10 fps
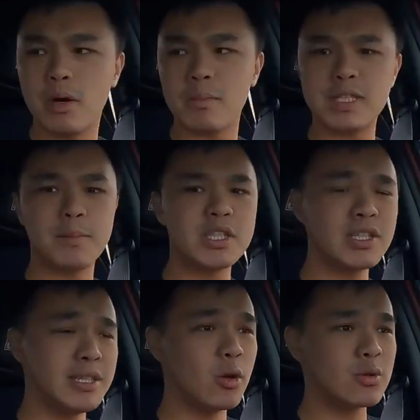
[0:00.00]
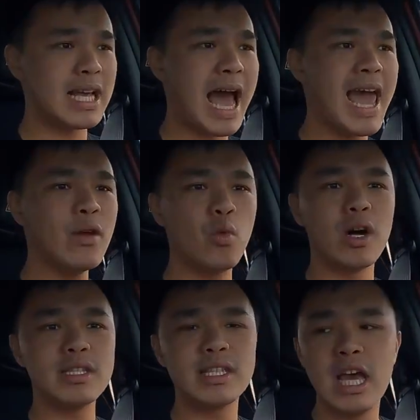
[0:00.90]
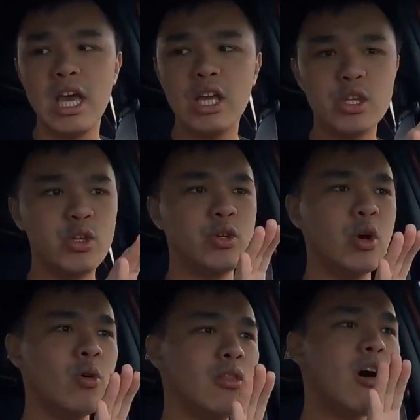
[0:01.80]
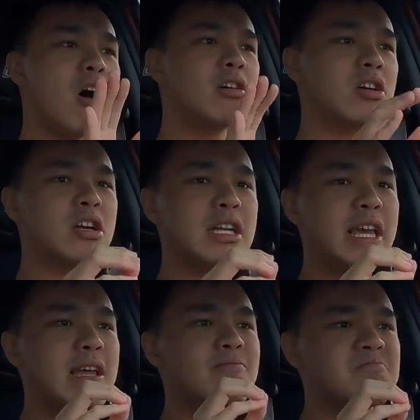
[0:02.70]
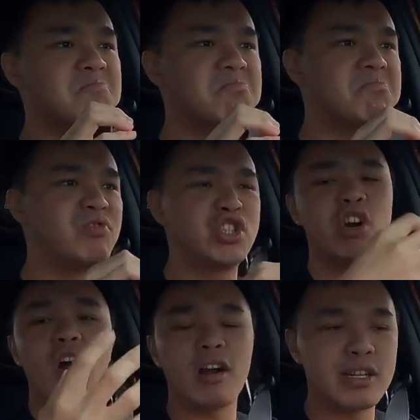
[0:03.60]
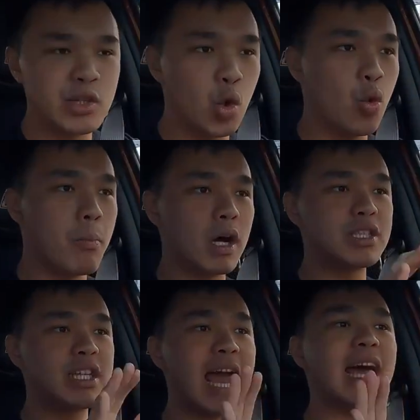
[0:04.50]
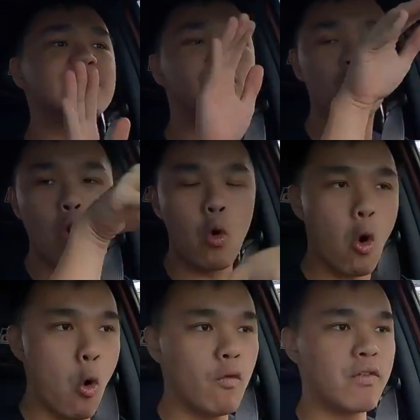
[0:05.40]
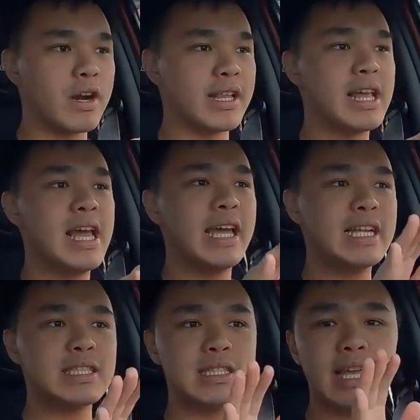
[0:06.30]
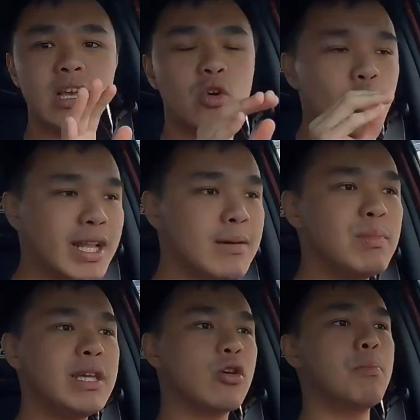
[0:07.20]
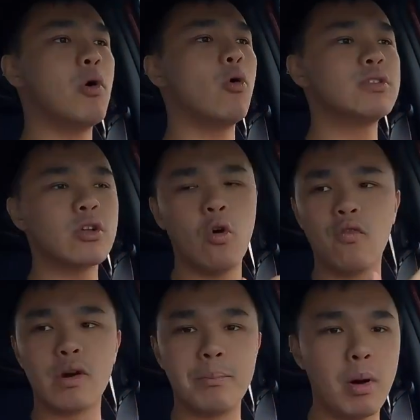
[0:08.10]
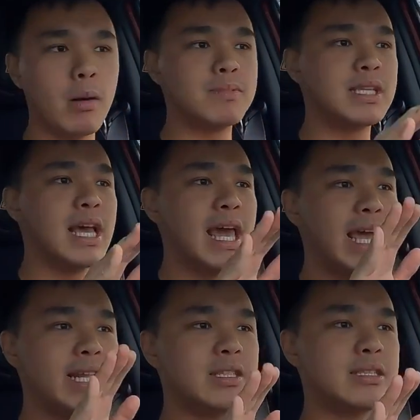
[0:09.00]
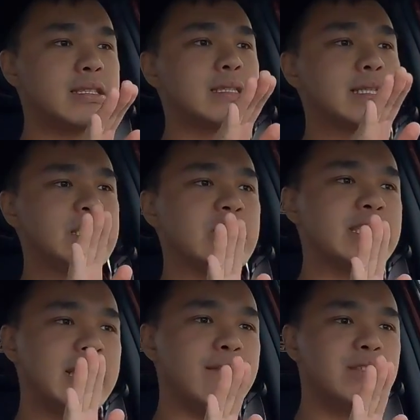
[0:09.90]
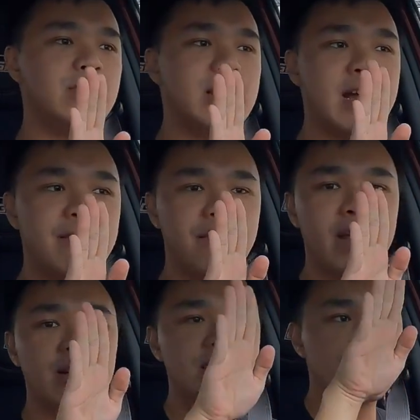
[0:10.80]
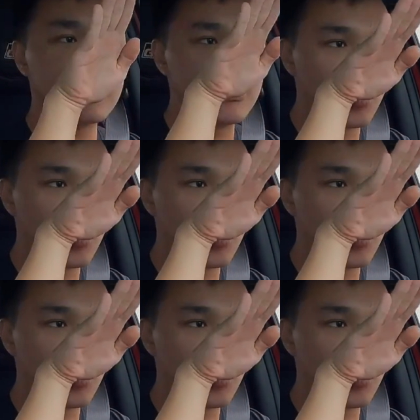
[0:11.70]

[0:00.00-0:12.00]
bump, especially those high ones, you no longer get jarred too much as you go over it. It's incredibly composed over bumps, and it just gives you that very good